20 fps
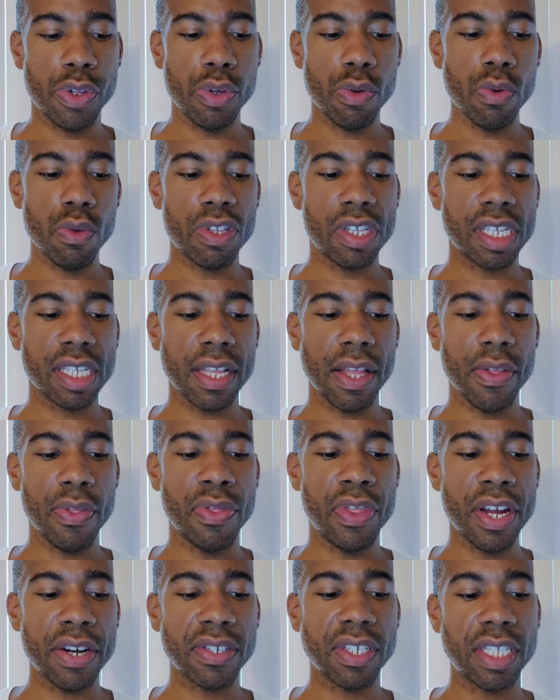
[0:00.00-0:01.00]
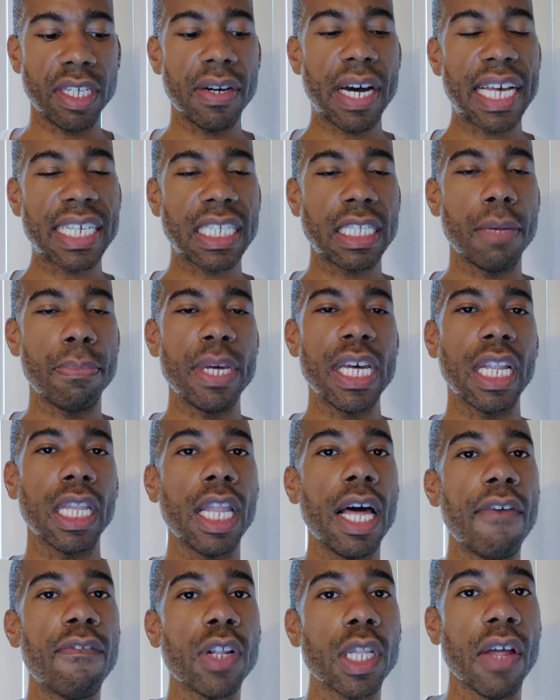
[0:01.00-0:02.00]
you there still has to be
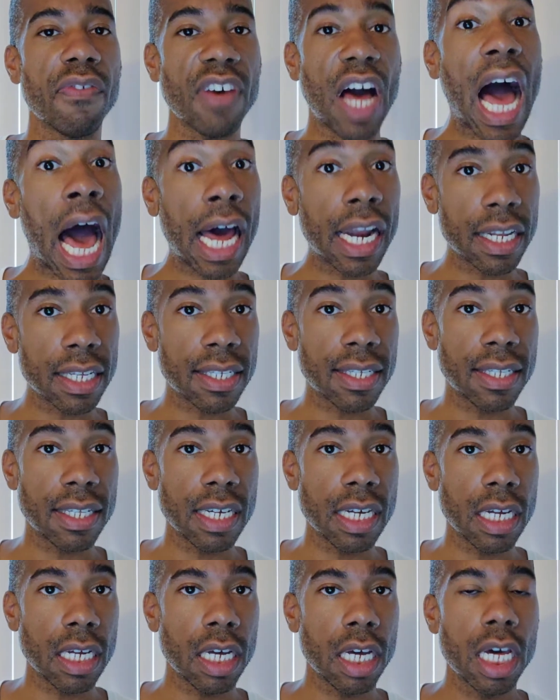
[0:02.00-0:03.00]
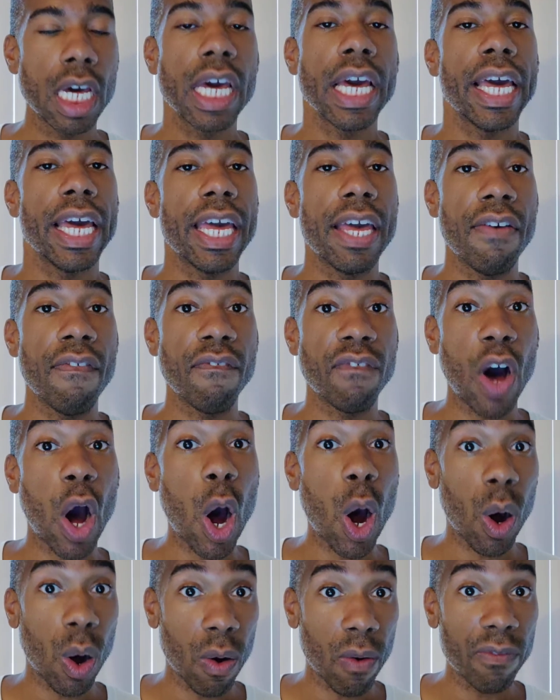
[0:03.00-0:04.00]
a level of honesty
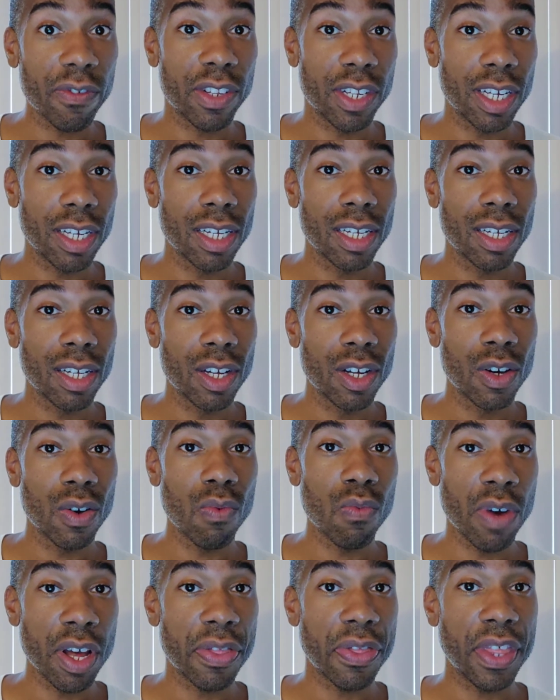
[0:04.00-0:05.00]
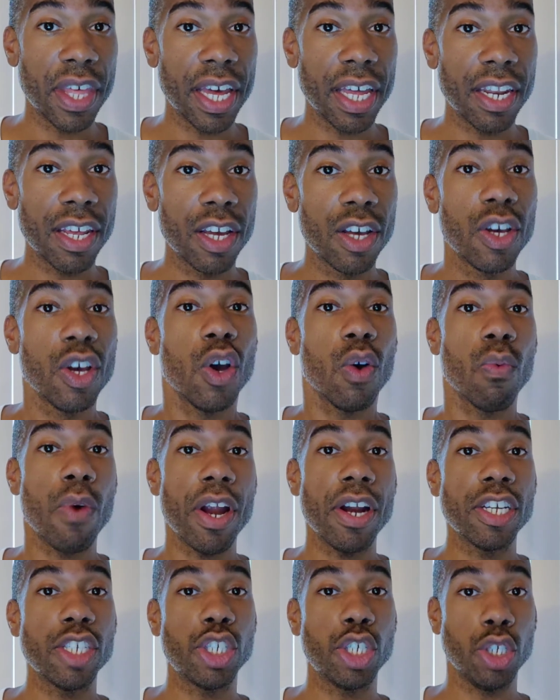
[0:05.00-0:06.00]
involved with it,
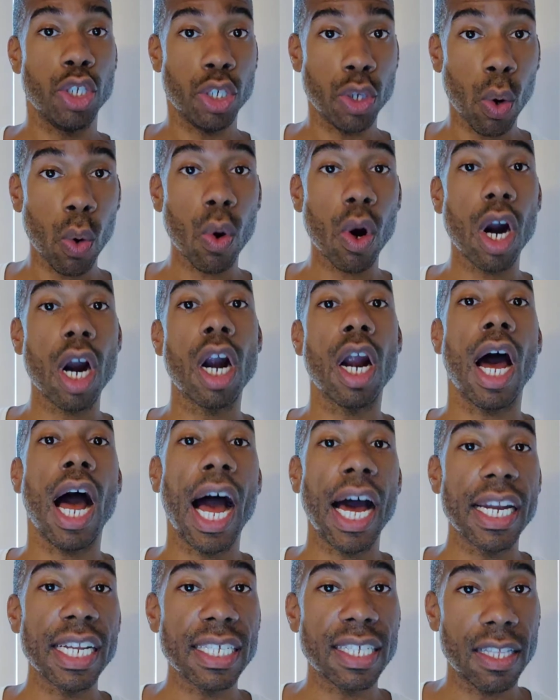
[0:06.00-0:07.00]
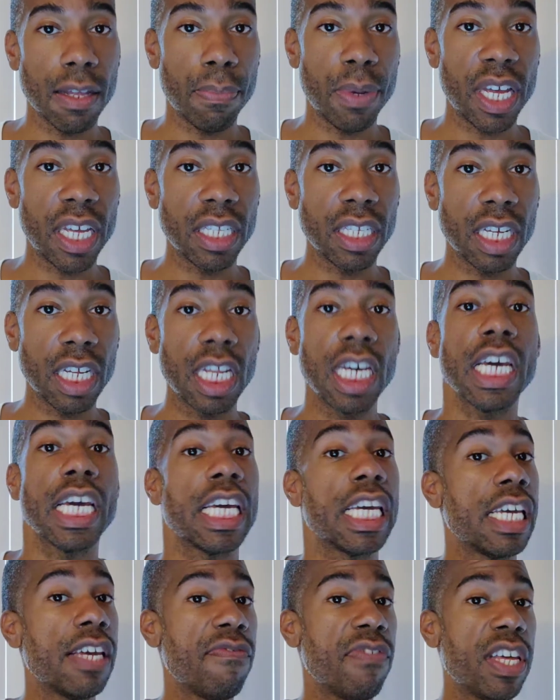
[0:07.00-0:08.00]
where it's your honest opinion.
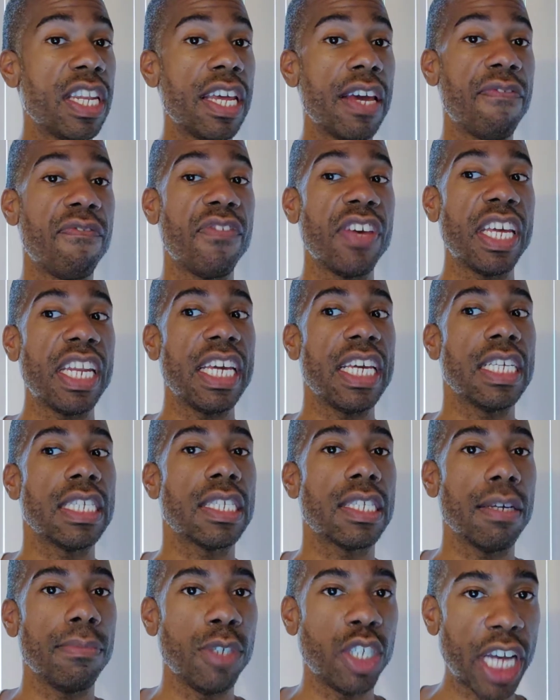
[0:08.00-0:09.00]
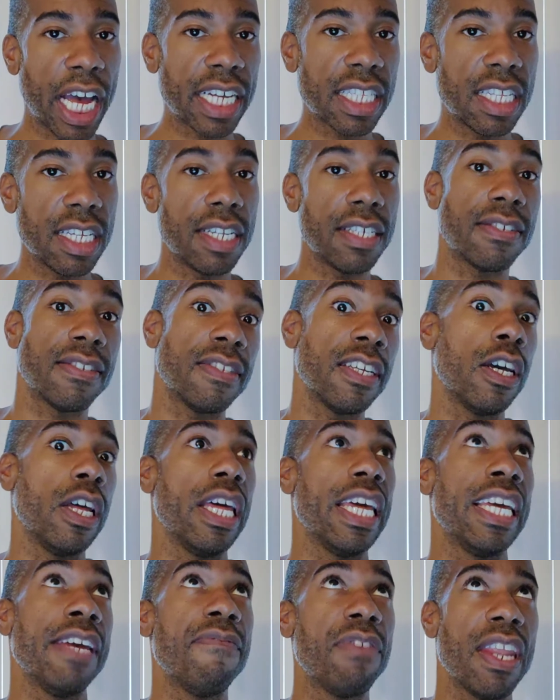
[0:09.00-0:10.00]
Even if it is subjective, it's
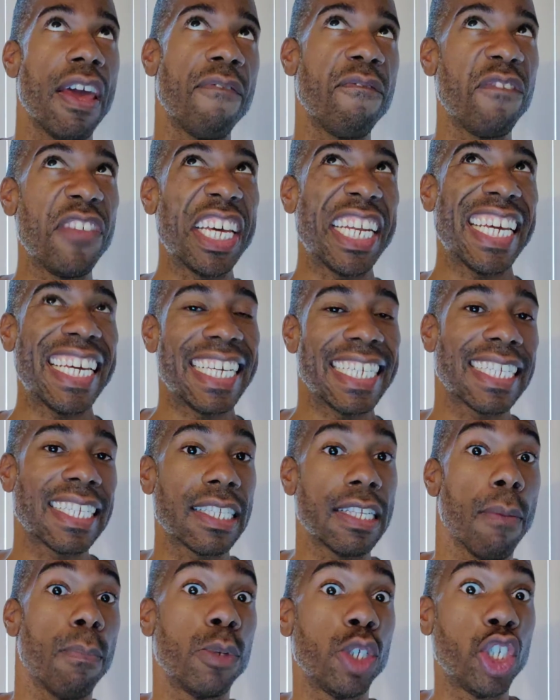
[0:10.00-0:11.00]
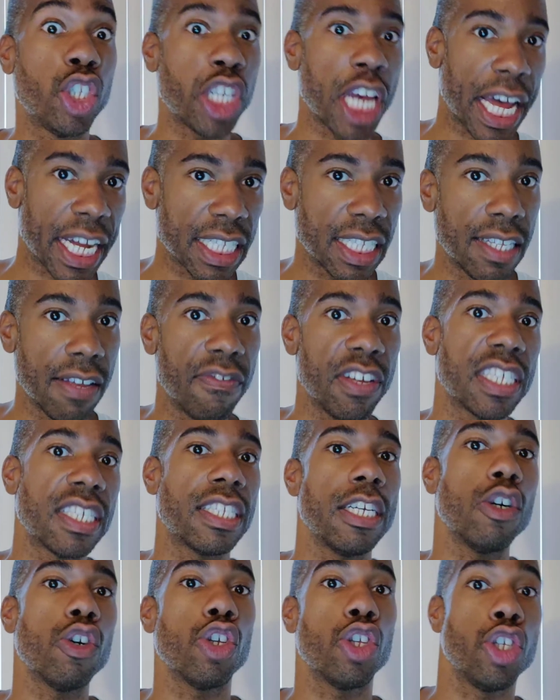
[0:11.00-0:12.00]
still even if it is subjective,
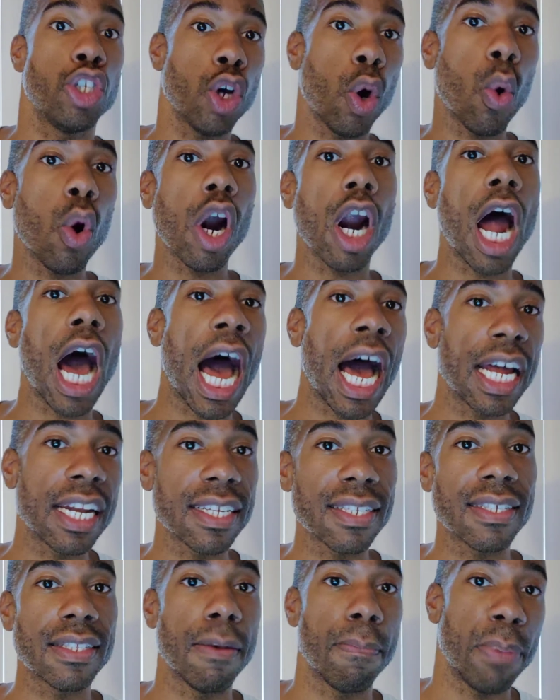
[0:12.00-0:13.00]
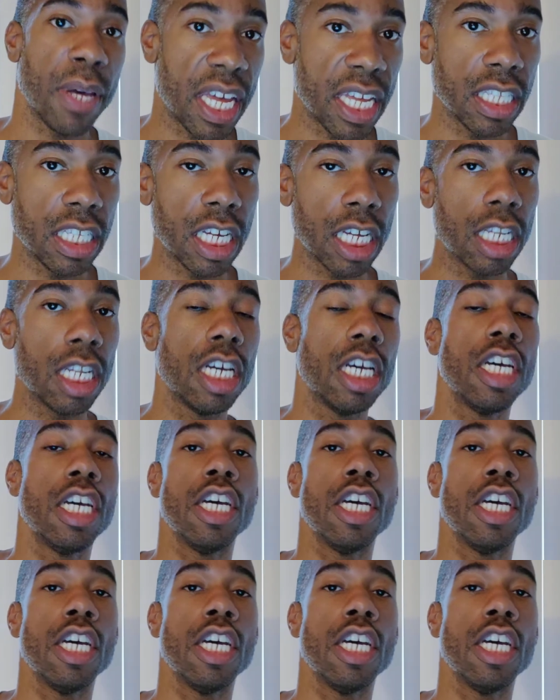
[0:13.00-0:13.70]
it's still your honest opinion.